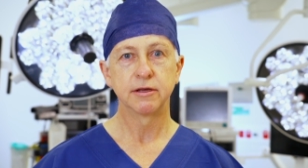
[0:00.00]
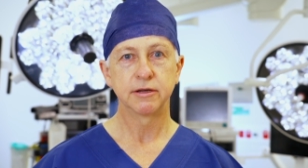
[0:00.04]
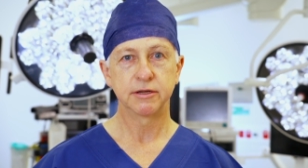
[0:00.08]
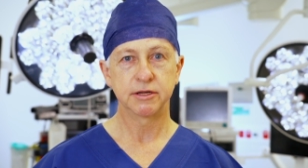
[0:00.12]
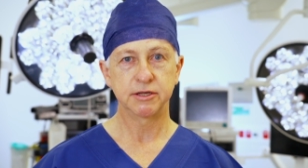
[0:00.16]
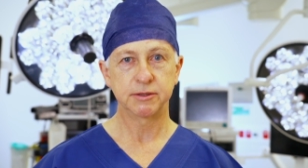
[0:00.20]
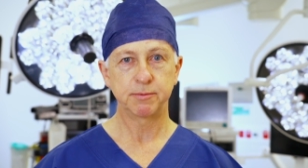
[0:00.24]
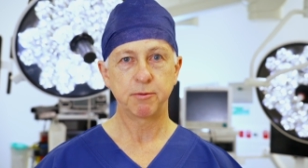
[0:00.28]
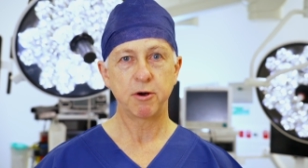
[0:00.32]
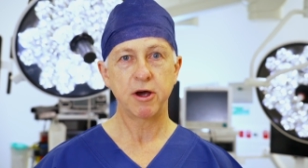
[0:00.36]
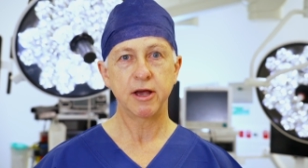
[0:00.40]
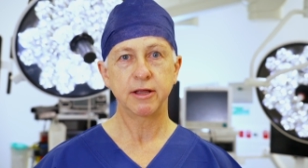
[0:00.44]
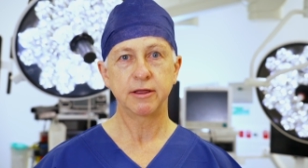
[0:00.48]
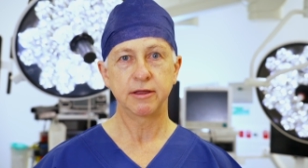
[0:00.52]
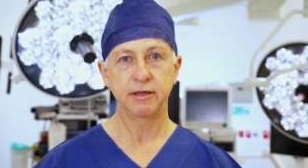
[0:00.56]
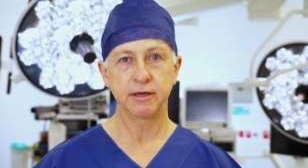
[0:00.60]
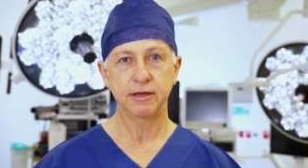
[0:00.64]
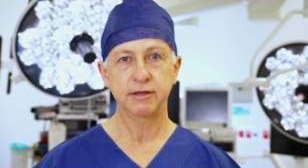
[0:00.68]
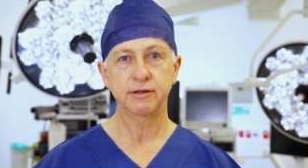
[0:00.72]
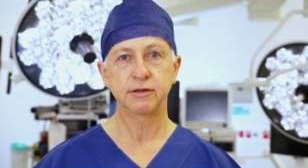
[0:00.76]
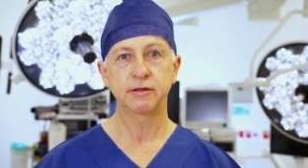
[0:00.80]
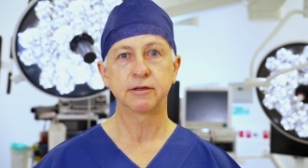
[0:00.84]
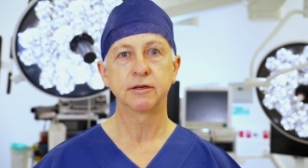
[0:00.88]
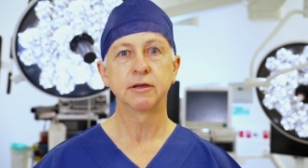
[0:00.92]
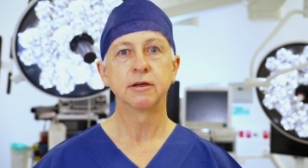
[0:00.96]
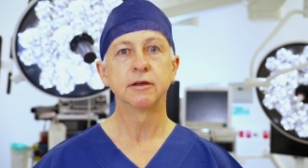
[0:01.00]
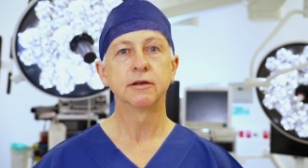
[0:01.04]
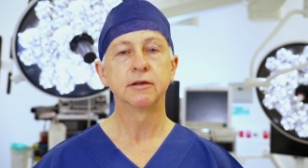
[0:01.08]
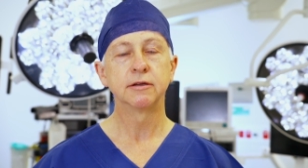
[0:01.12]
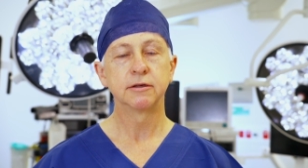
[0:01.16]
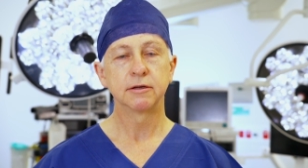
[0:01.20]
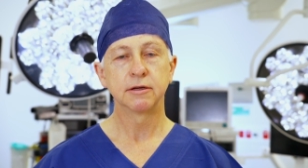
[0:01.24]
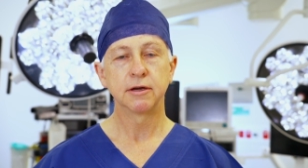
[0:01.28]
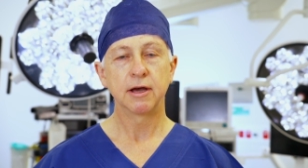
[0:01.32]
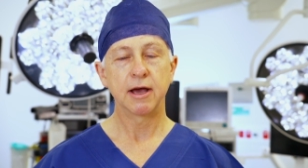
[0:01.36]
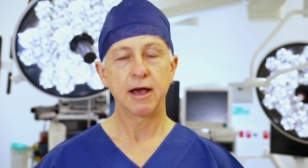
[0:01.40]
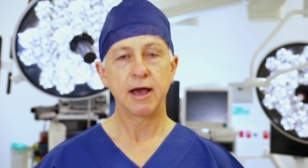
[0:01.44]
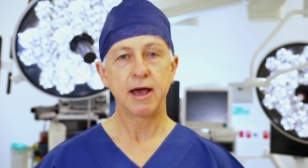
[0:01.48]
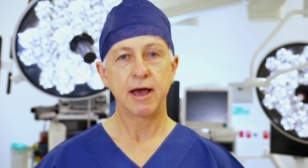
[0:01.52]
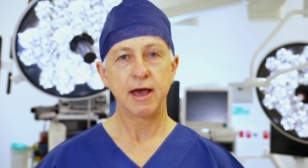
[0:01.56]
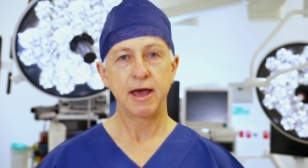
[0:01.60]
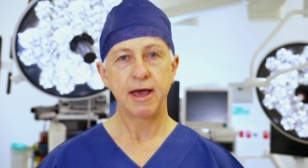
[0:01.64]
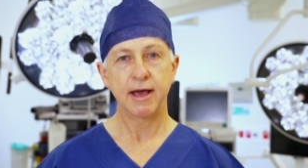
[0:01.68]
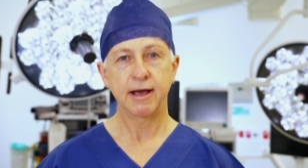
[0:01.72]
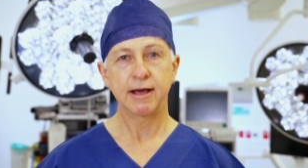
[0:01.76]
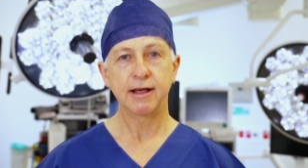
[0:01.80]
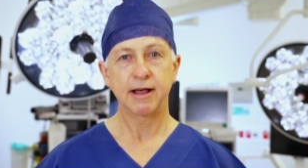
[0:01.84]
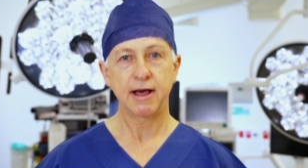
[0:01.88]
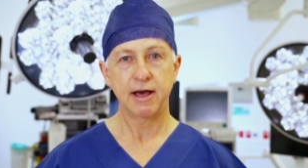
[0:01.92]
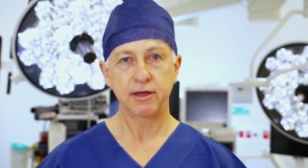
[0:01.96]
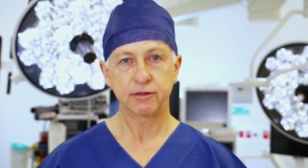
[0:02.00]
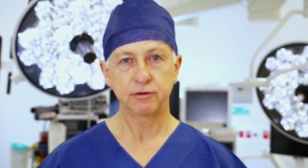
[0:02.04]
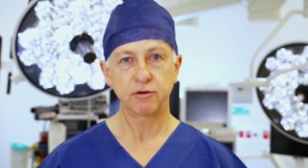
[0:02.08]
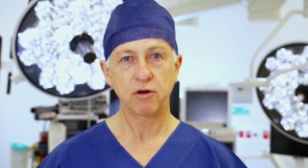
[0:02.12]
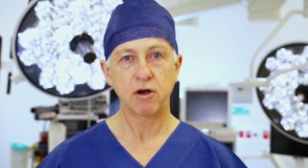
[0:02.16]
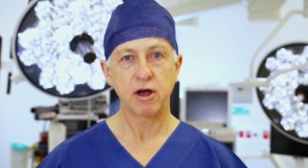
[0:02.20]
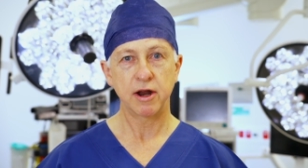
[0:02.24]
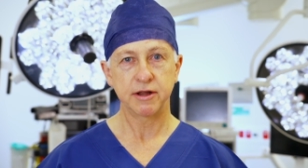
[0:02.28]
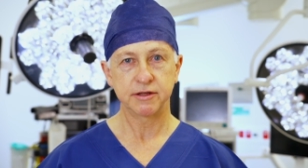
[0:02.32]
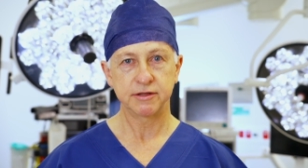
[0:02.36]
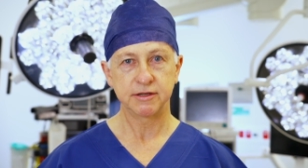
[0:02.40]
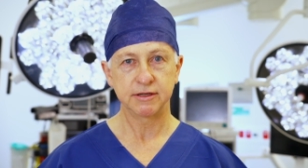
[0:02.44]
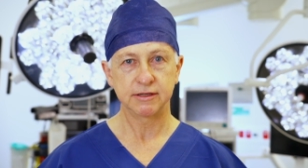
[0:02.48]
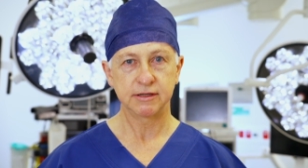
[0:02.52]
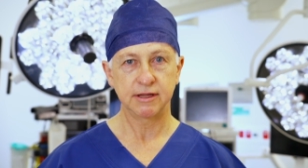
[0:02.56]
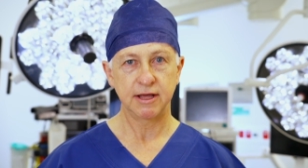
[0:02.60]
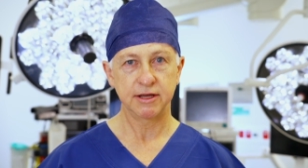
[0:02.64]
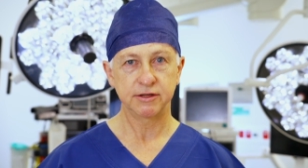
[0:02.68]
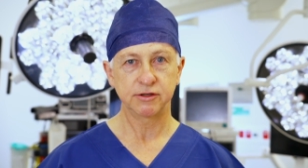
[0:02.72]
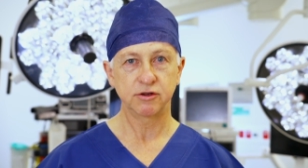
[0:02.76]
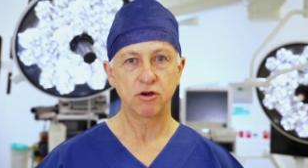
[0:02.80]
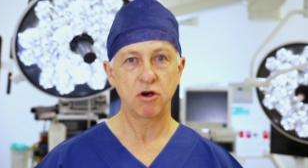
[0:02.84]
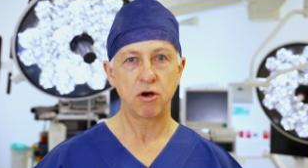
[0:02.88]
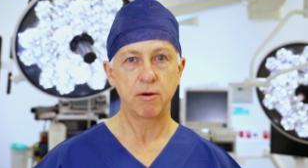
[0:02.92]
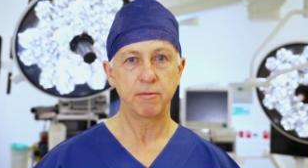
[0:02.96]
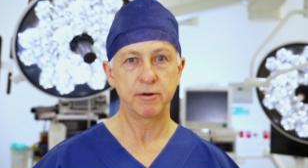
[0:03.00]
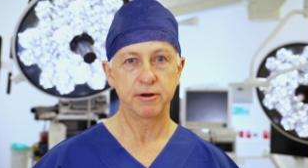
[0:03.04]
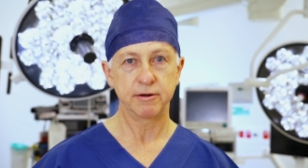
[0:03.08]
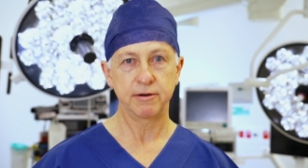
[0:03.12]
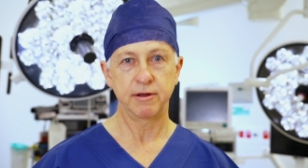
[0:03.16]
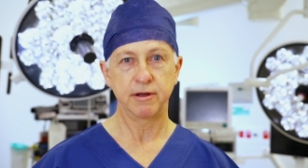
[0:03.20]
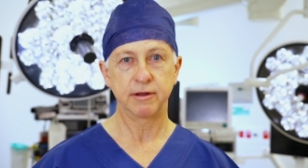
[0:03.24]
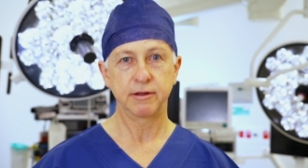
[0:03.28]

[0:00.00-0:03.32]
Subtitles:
Despite this, ankle arthritis is less common,